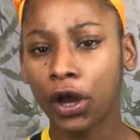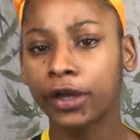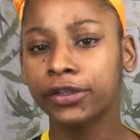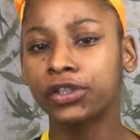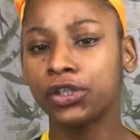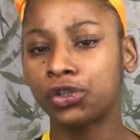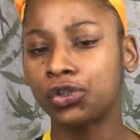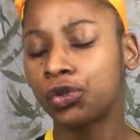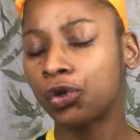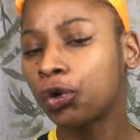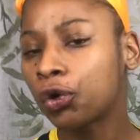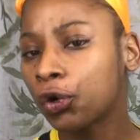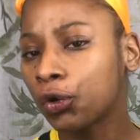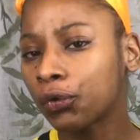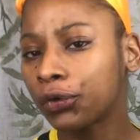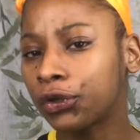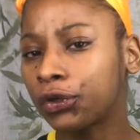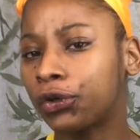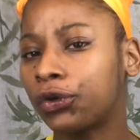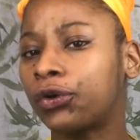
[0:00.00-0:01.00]

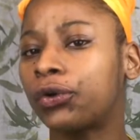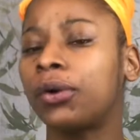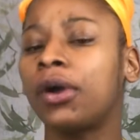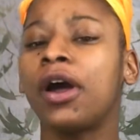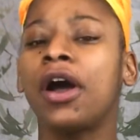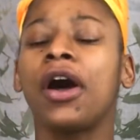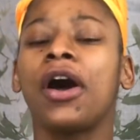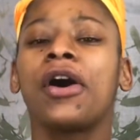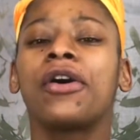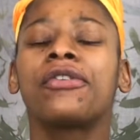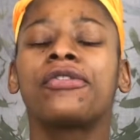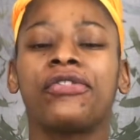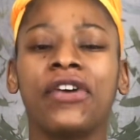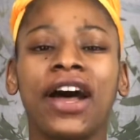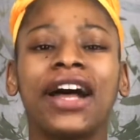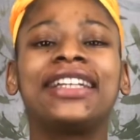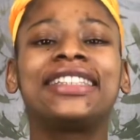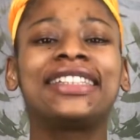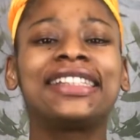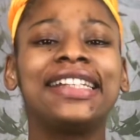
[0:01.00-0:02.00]
tutorial.
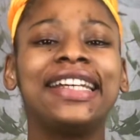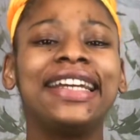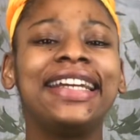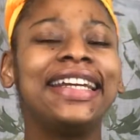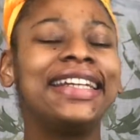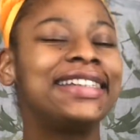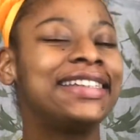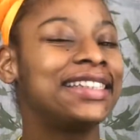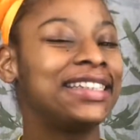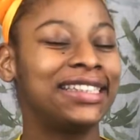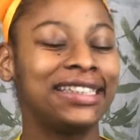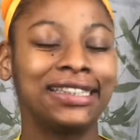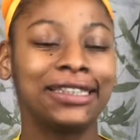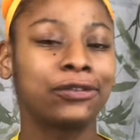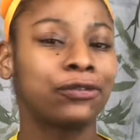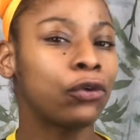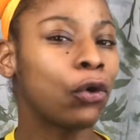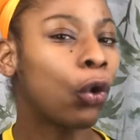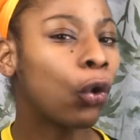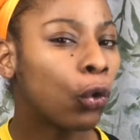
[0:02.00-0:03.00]
Firstly, this is
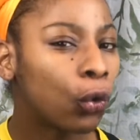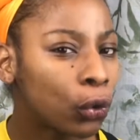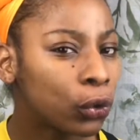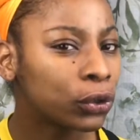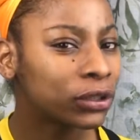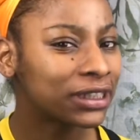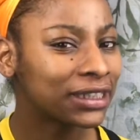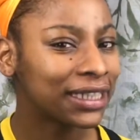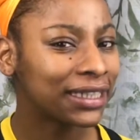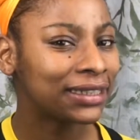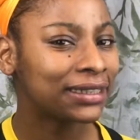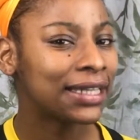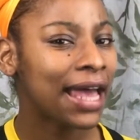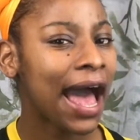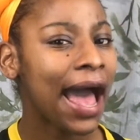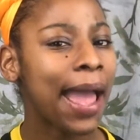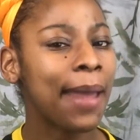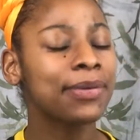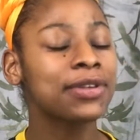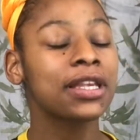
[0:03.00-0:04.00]
for all skin
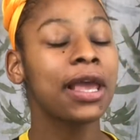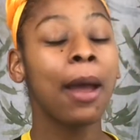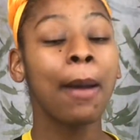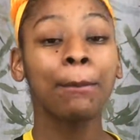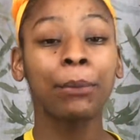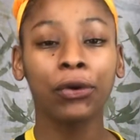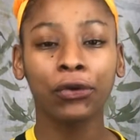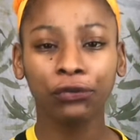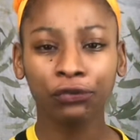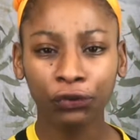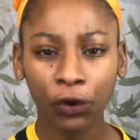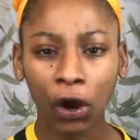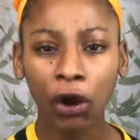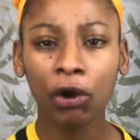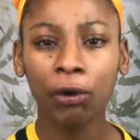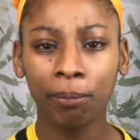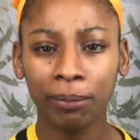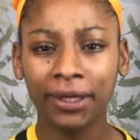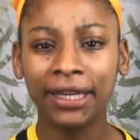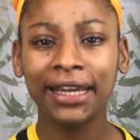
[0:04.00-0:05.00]
types,
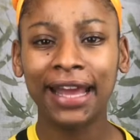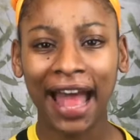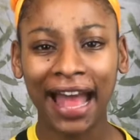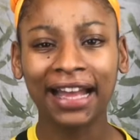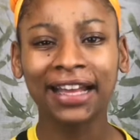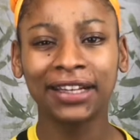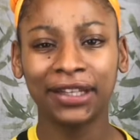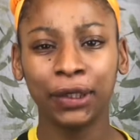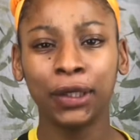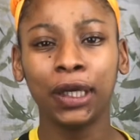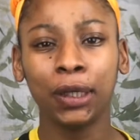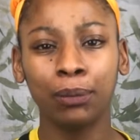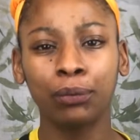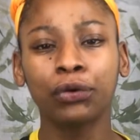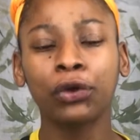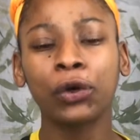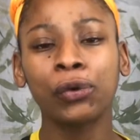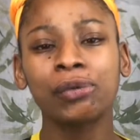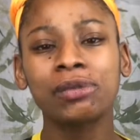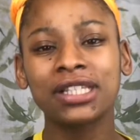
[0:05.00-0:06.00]
preferably acne
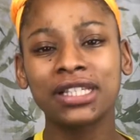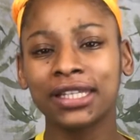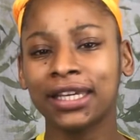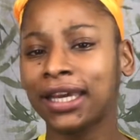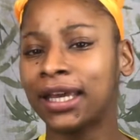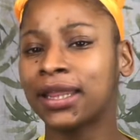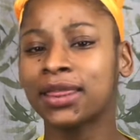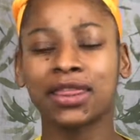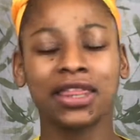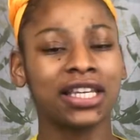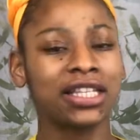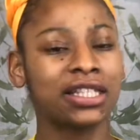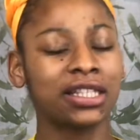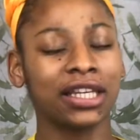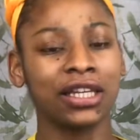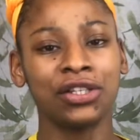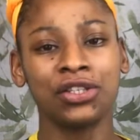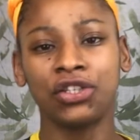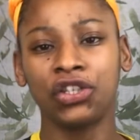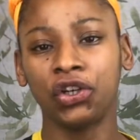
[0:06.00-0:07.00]
prone skin. This
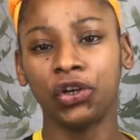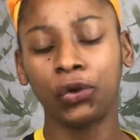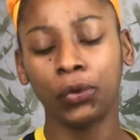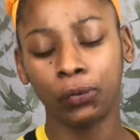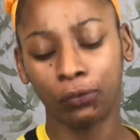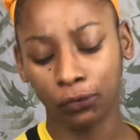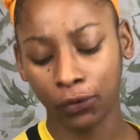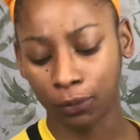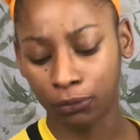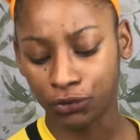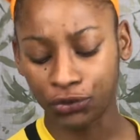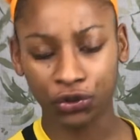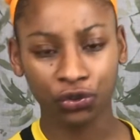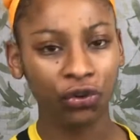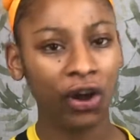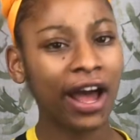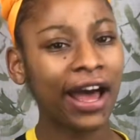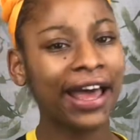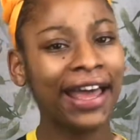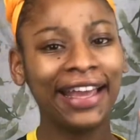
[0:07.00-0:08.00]
can deal from
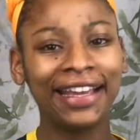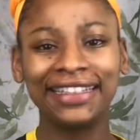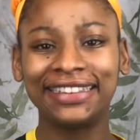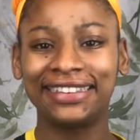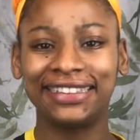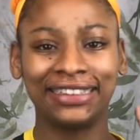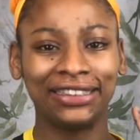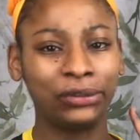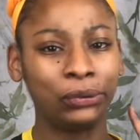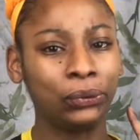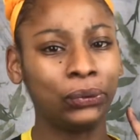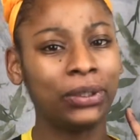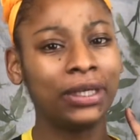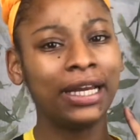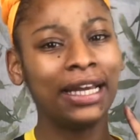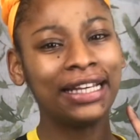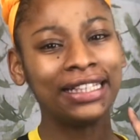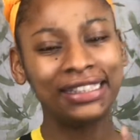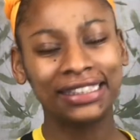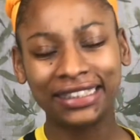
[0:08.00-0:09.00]
dry to
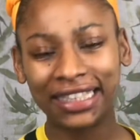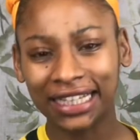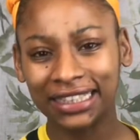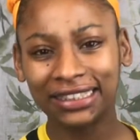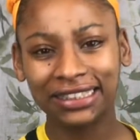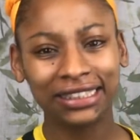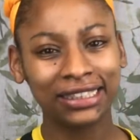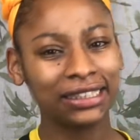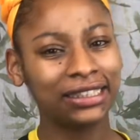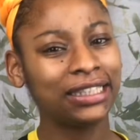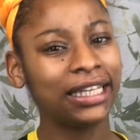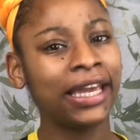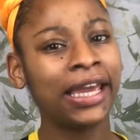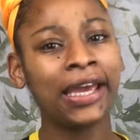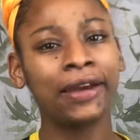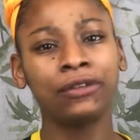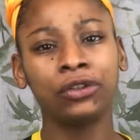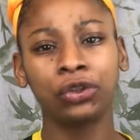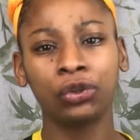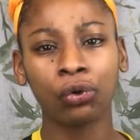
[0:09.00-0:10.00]

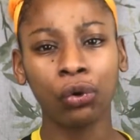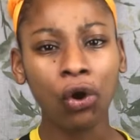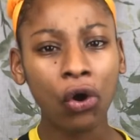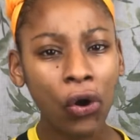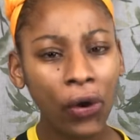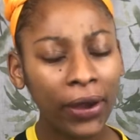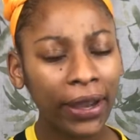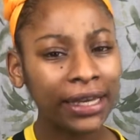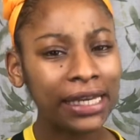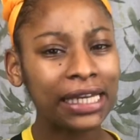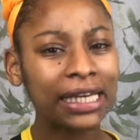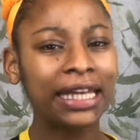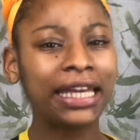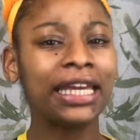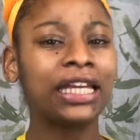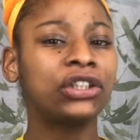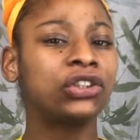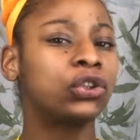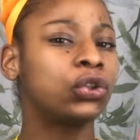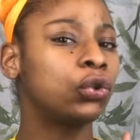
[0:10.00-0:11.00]
sensitive to
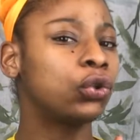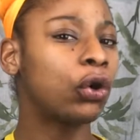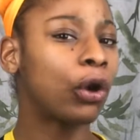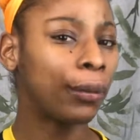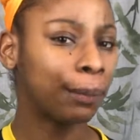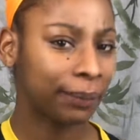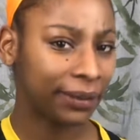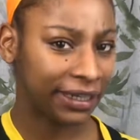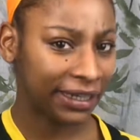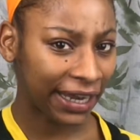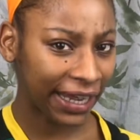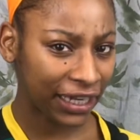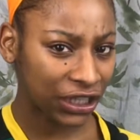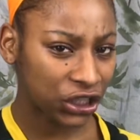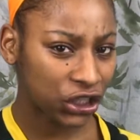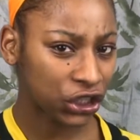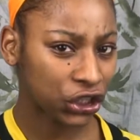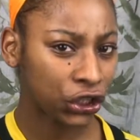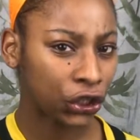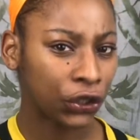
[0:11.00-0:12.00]
oily to
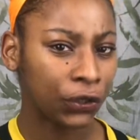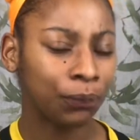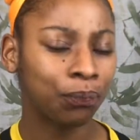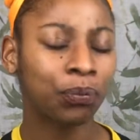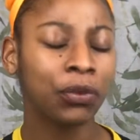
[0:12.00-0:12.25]
combination,